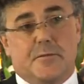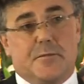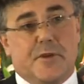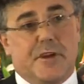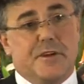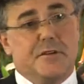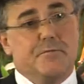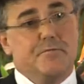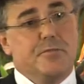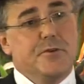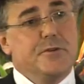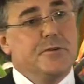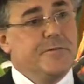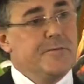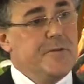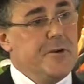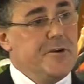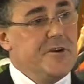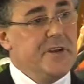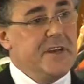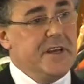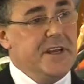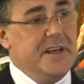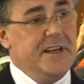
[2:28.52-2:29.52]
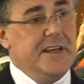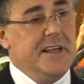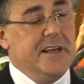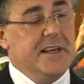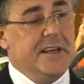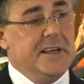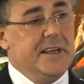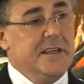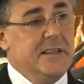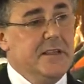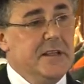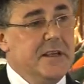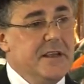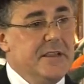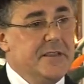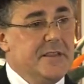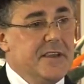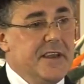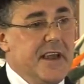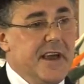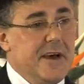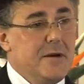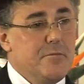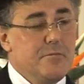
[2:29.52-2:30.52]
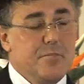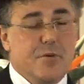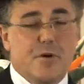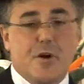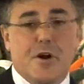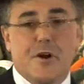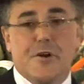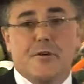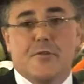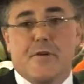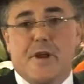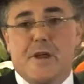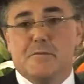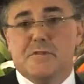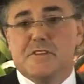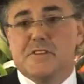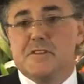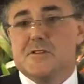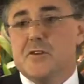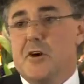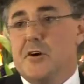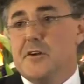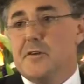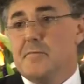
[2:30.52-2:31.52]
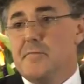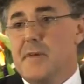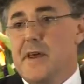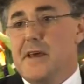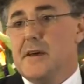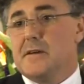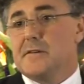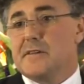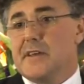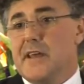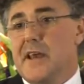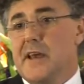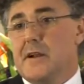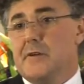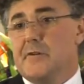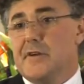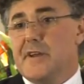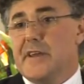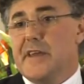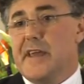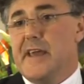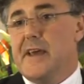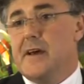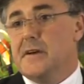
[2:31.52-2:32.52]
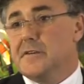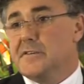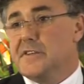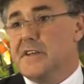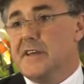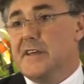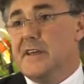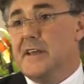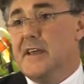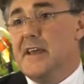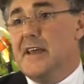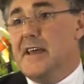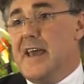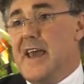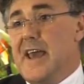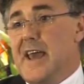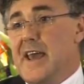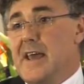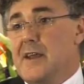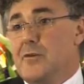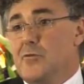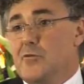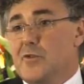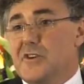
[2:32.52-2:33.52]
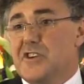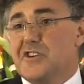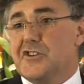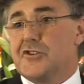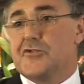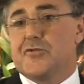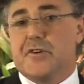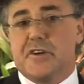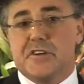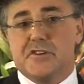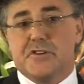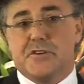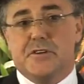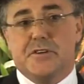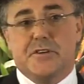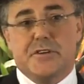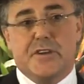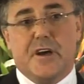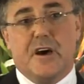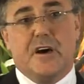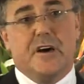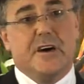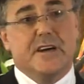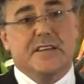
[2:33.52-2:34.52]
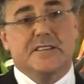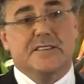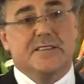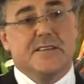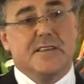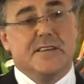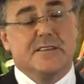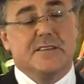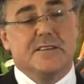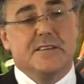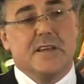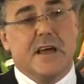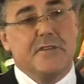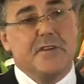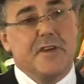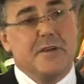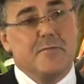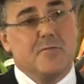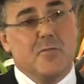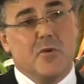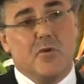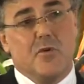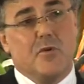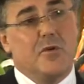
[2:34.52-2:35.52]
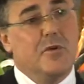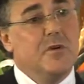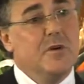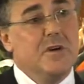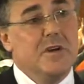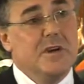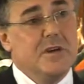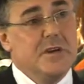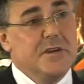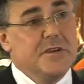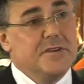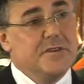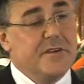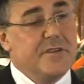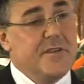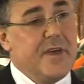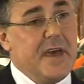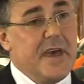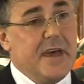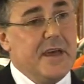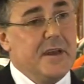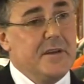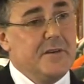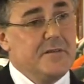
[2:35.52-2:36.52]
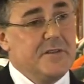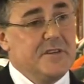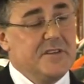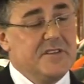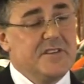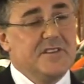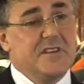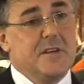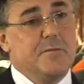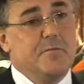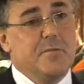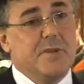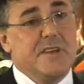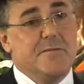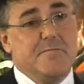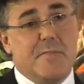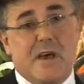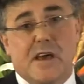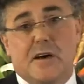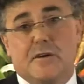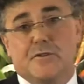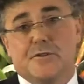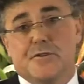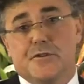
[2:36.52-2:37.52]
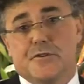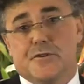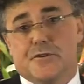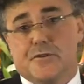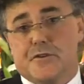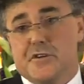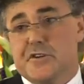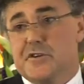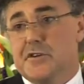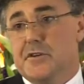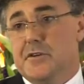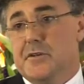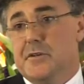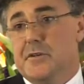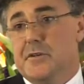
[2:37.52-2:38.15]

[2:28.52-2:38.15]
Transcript: going to put it very clearly that our program is not about calorie counting and restriction diets. There's nothing more to that than simply malnutrition.